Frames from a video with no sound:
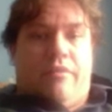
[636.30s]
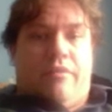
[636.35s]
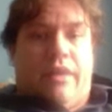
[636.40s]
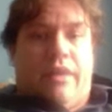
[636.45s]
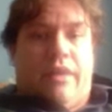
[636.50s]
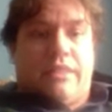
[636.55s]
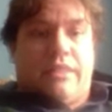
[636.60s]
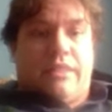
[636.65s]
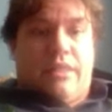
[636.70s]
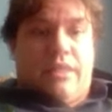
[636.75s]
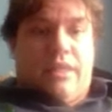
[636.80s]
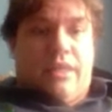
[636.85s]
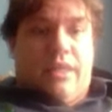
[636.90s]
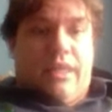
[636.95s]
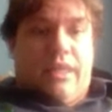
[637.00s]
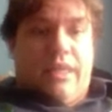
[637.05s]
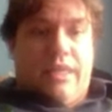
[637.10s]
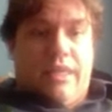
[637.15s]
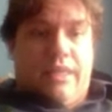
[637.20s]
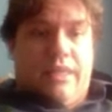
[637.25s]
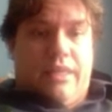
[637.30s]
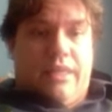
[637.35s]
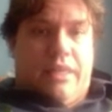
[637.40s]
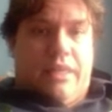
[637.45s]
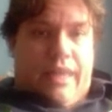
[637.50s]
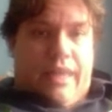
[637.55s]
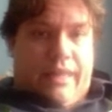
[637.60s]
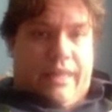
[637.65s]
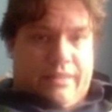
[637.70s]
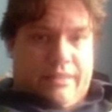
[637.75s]
If he has king
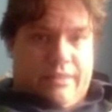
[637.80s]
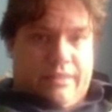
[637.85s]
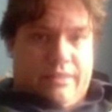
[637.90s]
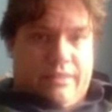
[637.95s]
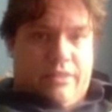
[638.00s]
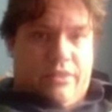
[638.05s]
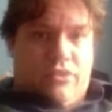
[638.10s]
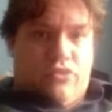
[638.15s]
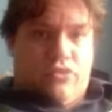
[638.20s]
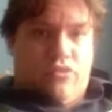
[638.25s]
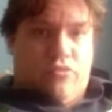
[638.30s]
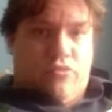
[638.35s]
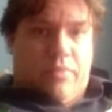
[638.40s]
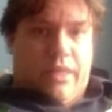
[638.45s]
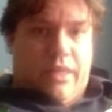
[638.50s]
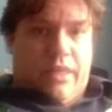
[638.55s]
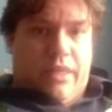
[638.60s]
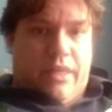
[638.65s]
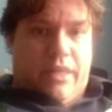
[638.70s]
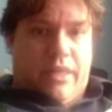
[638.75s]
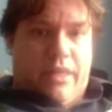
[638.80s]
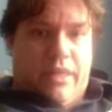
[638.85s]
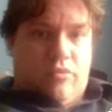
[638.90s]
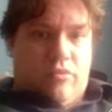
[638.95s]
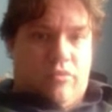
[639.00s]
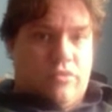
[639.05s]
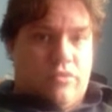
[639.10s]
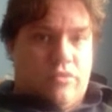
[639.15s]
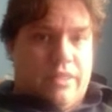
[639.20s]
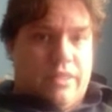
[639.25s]
and 10, you should play
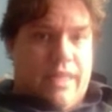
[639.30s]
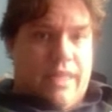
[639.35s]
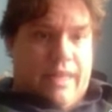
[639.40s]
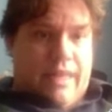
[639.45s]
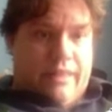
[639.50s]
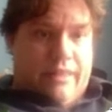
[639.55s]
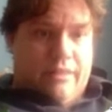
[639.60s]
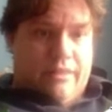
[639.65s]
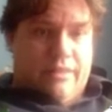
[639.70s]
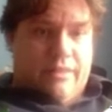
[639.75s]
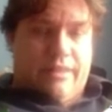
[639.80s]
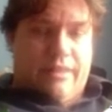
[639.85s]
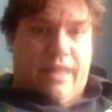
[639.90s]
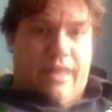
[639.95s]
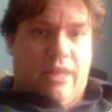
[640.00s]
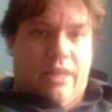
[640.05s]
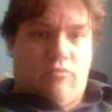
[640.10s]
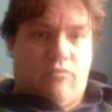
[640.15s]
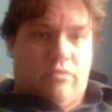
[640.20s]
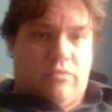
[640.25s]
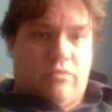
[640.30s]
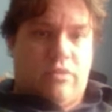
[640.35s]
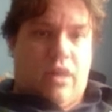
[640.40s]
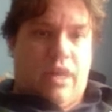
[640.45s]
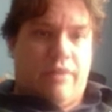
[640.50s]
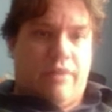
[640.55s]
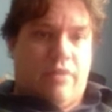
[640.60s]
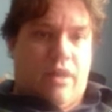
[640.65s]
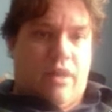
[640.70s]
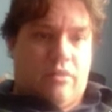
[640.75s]
low to the 9. The 9 will
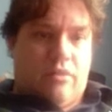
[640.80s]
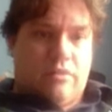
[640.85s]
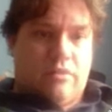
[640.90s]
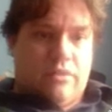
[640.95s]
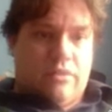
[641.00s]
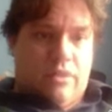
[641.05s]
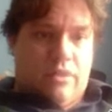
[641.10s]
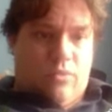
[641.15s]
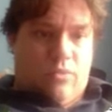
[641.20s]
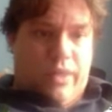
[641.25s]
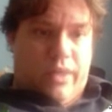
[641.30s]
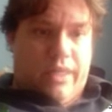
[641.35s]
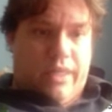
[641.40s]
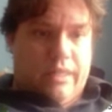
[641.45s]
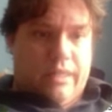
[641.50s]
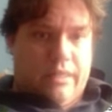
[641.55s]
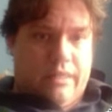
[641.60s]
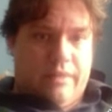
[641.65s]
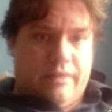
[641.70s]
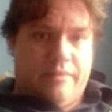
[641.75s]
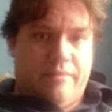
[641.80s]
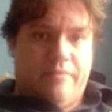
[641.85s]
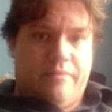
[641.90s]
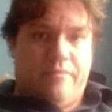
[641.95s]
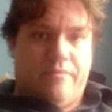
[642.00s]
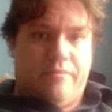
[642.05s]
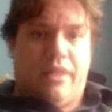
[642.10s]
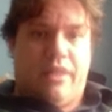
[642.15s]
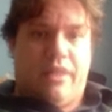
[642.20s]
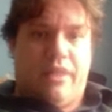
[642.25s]
drive out the queen,
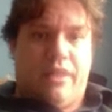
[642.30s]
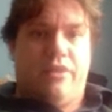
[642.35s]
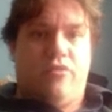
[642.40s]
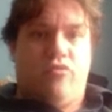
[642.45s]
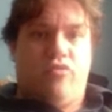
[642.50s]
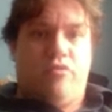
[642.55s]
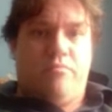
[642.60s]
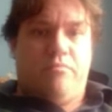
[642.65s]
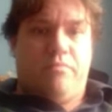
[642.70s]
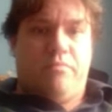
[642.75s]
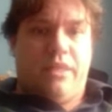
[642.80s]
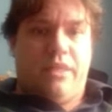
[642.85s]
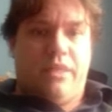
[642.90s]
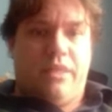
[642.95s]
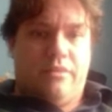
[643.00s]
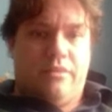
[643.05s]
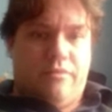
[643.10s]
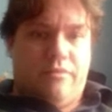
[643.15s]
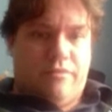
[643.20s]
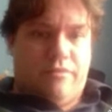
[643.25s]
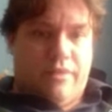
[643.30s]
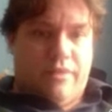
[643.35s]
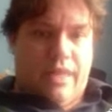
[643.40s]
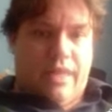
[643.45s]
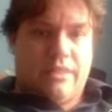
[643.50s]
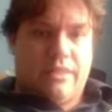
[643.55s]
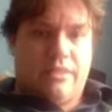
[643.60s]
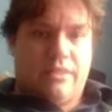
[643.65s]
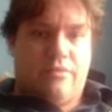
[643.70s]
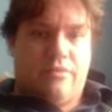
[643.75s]
and then you repeat the
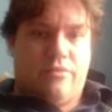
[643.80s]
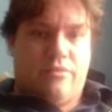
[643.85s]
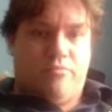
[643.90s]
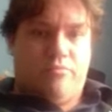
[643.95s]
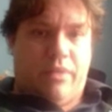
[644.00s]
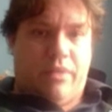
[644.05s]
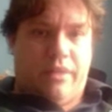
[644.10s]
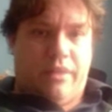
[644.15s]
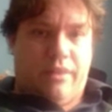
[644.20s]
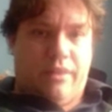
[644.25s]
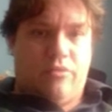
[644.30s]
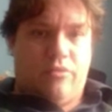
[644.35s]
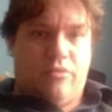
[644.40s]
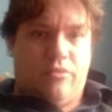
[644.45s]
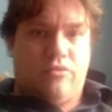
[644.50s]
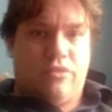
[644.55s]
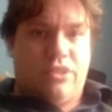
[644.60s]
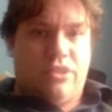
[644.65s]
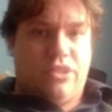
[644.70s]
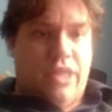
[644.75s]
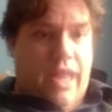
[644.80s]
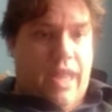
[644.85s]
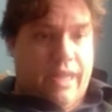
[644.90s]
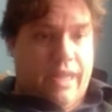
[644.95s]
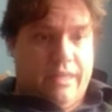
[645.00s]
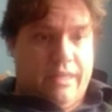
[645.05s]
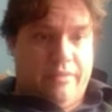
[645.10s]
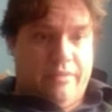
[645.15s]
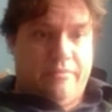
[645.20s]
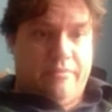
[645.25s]
finesse. You play low to the
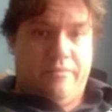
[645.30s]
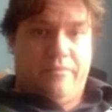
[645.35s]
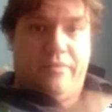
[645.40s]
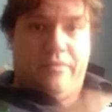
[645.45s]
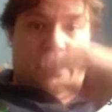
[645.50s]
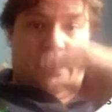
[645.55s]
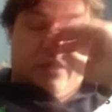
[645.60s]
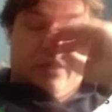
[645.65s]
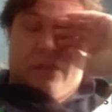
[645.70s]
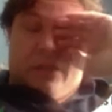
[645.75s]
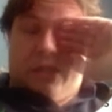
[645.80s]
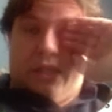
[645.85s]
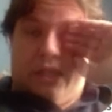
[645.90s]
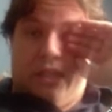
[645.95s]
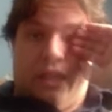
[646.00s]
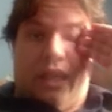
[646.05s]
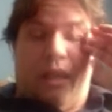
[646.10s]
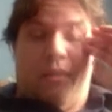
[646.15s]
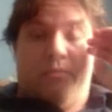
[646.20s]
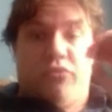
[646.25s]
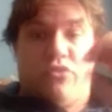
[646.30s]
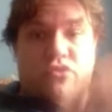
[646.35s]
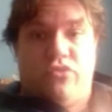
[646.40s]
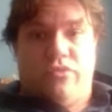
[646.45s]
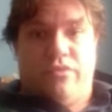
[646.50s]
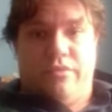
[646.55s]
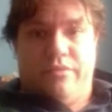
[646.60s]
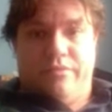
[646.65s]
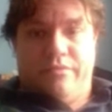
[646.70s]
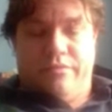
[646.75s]
jack and
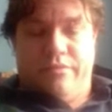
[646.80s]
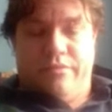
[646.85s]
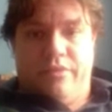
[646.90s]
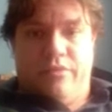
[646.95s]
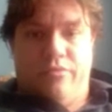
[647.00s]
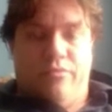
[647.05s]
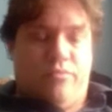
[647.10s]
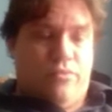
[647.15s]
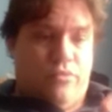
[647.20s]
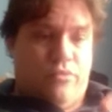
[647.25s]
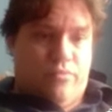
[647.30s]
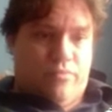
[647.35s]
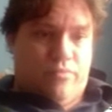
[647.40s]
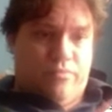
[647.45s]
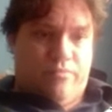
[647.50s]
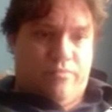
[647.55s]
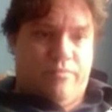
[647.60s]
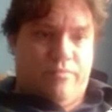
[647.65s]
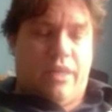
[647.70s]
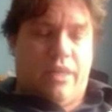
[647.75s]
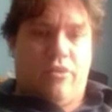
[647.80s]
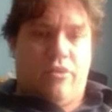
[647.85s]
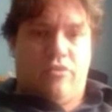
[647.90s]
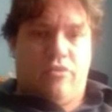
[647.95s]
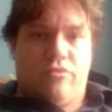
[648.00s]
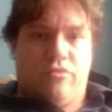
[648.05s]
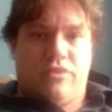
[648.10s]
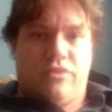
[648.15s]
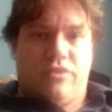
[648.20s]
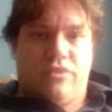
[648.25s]
capture. You make
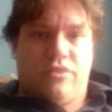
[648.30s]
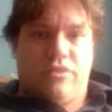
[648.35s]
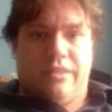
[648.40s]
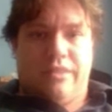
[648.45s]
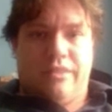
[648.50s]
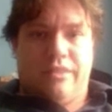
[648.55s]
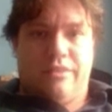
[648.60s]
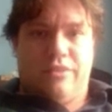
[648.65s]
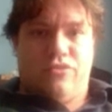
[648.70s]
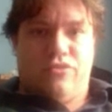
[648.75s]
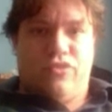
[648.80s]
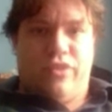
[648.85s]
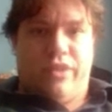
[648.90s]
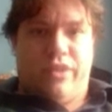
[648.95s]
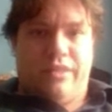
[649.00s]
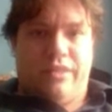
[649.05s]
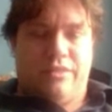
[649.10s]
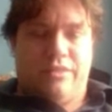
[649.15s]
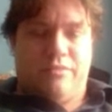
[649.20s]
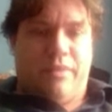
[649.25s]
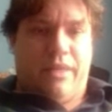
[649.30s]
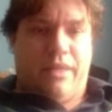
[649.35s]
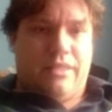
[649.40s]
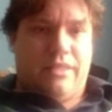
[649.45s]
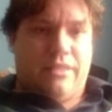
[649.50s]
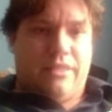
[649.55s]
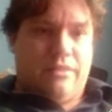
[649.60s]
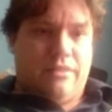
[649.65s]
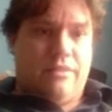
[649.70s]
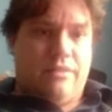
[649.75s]
your second trick in
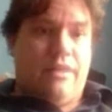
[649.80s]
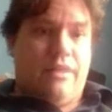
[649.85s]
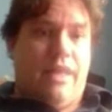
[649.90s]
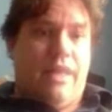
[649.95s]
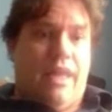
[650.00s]
spades